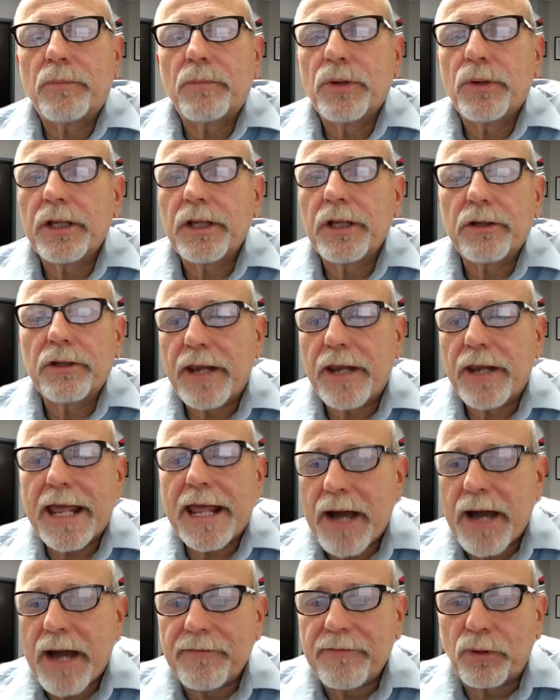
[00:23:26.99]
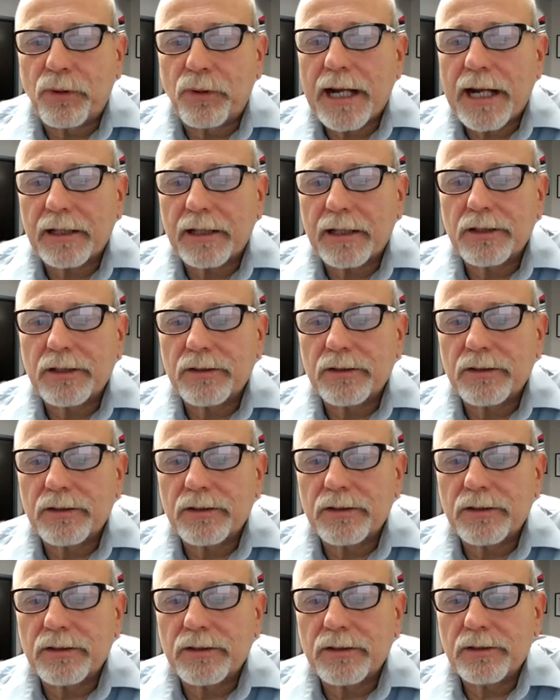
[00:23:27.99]
putting their name on the
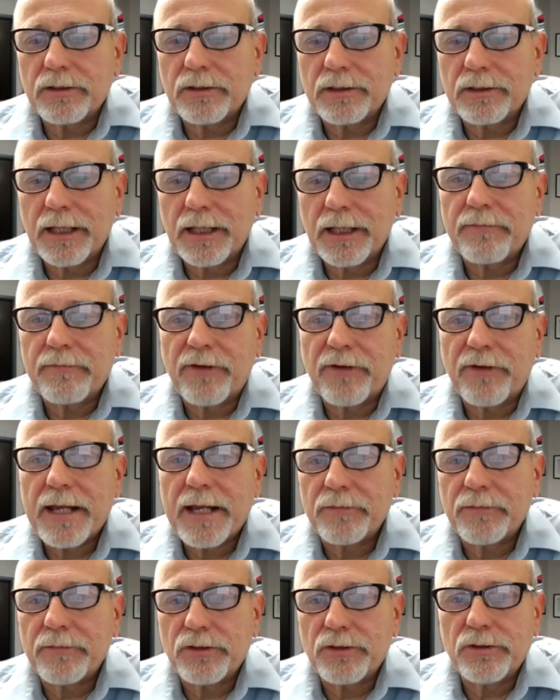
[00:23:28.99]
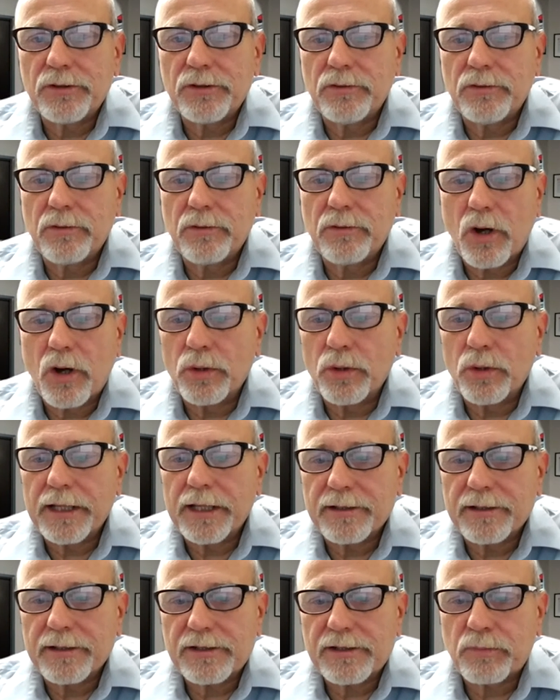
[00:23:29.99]
product to claim fame
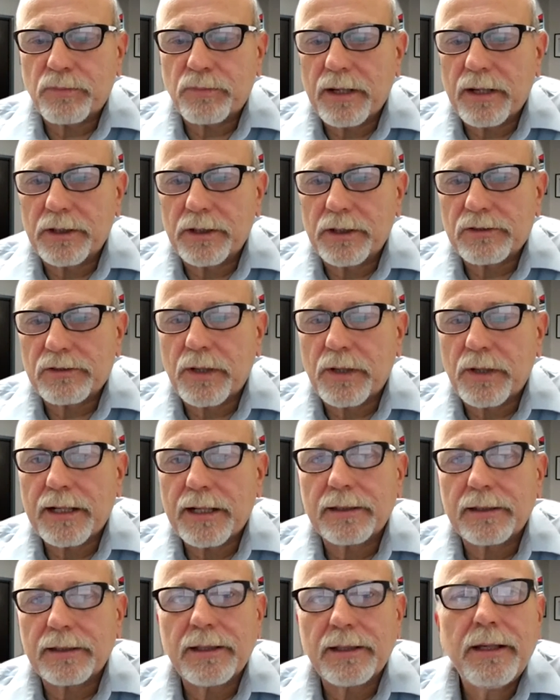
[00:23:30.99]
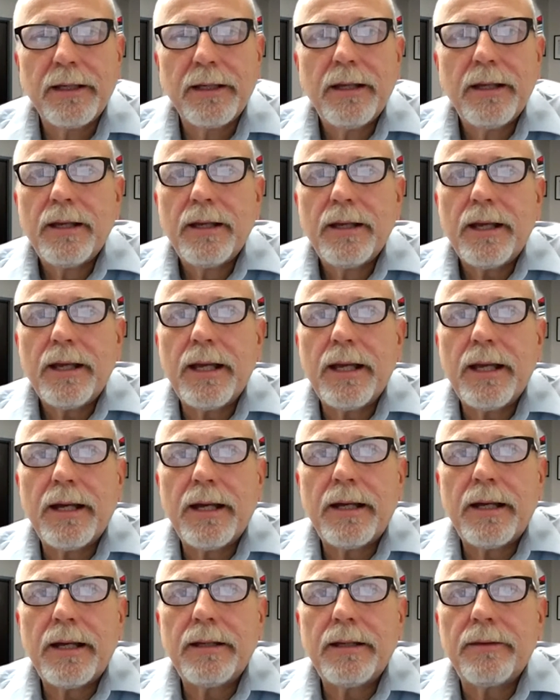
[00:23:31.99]
to owning this product.
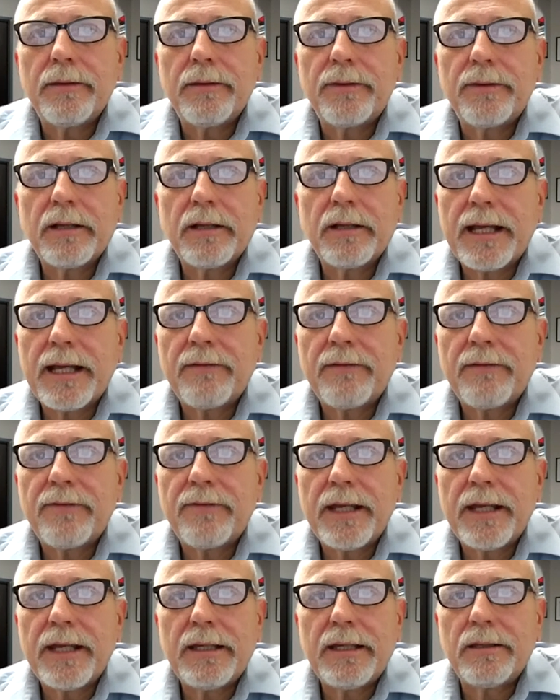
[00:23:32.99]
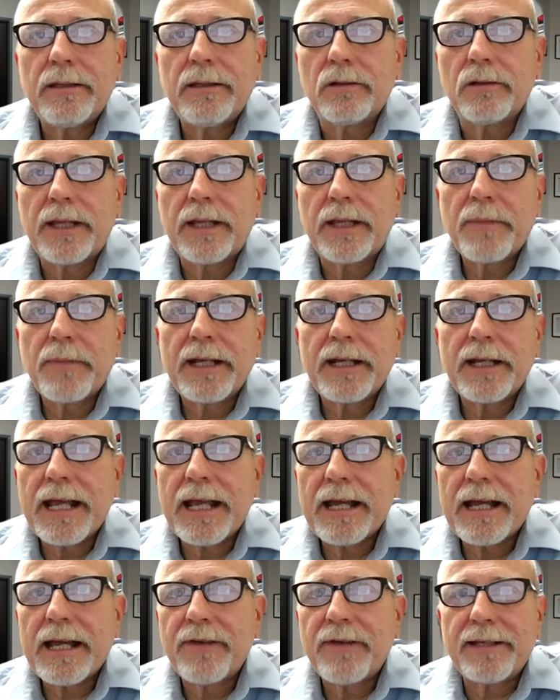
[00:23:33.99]
And they'll have they
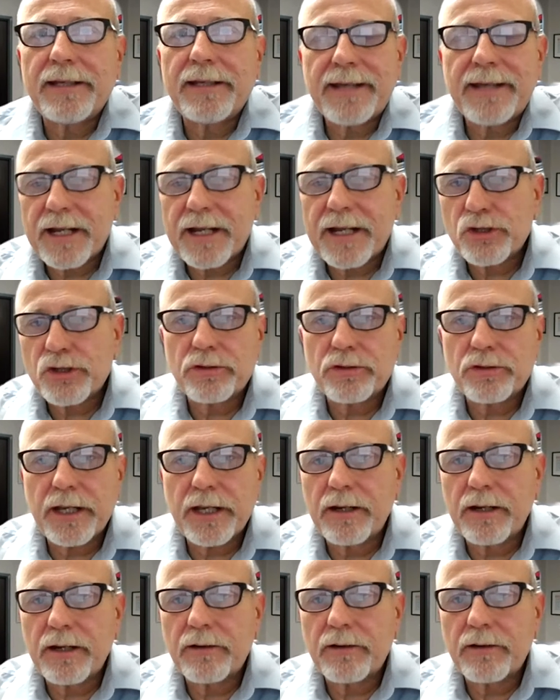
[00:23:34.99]
might have a textured